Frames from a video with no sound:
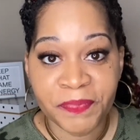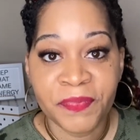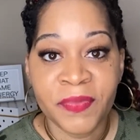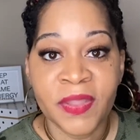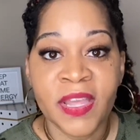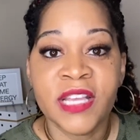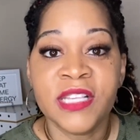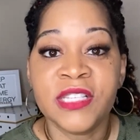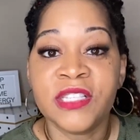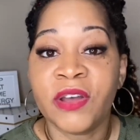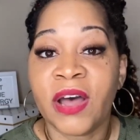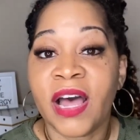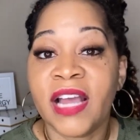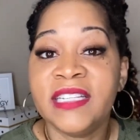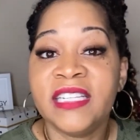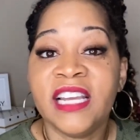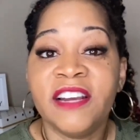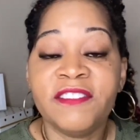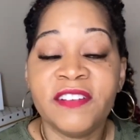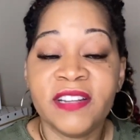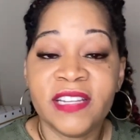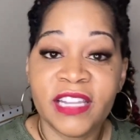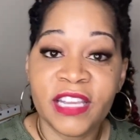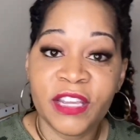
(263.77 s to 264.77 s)
So I
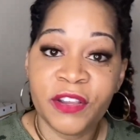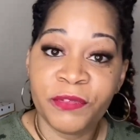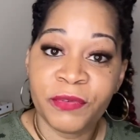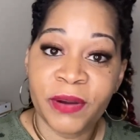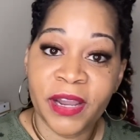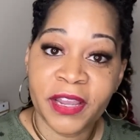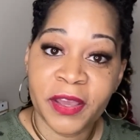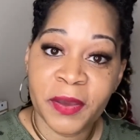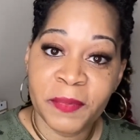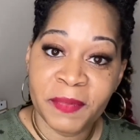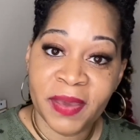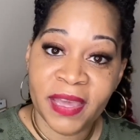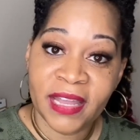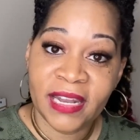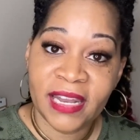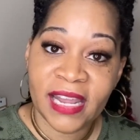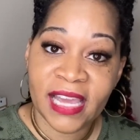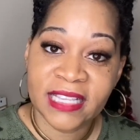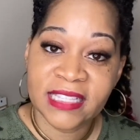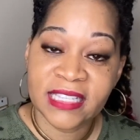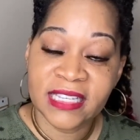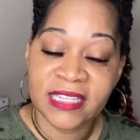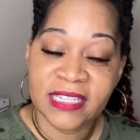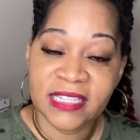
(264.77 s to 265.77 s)
definitely recommend
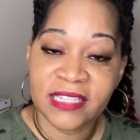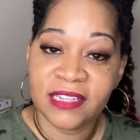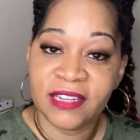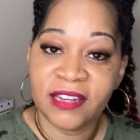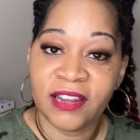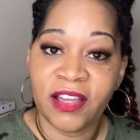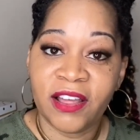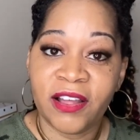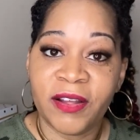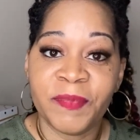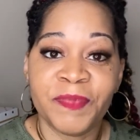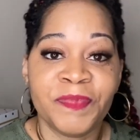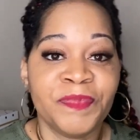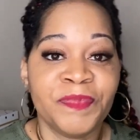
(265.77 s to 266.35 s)
Lexington Law.